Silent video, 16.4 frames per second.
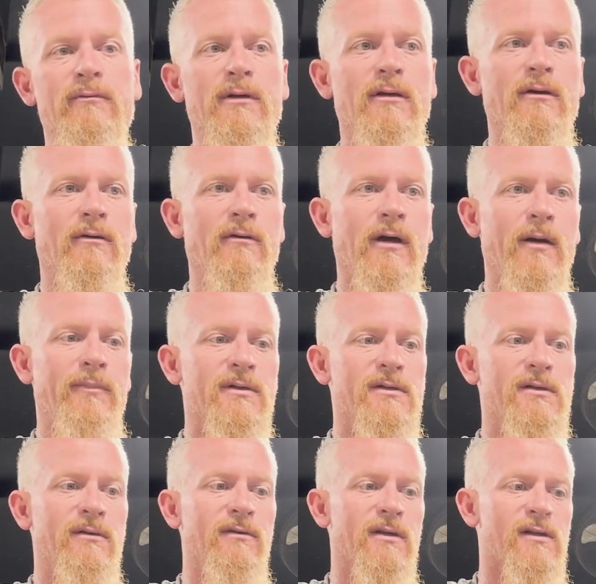you know, up
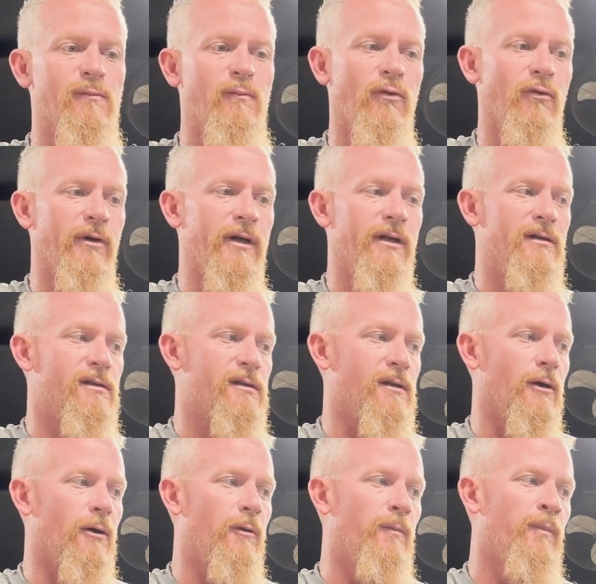until this point.
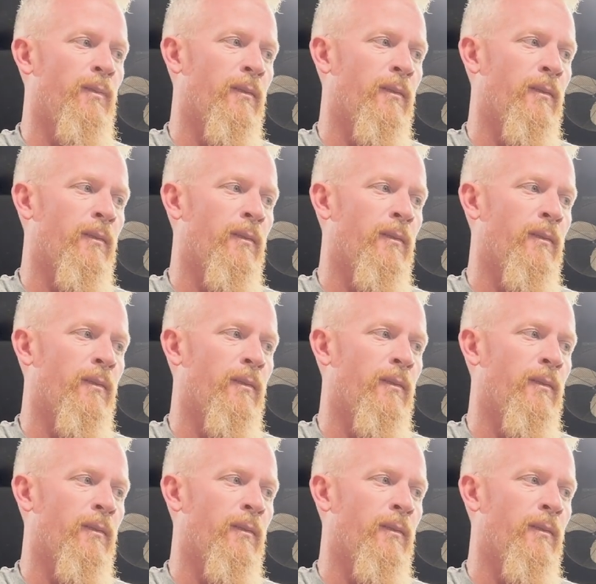So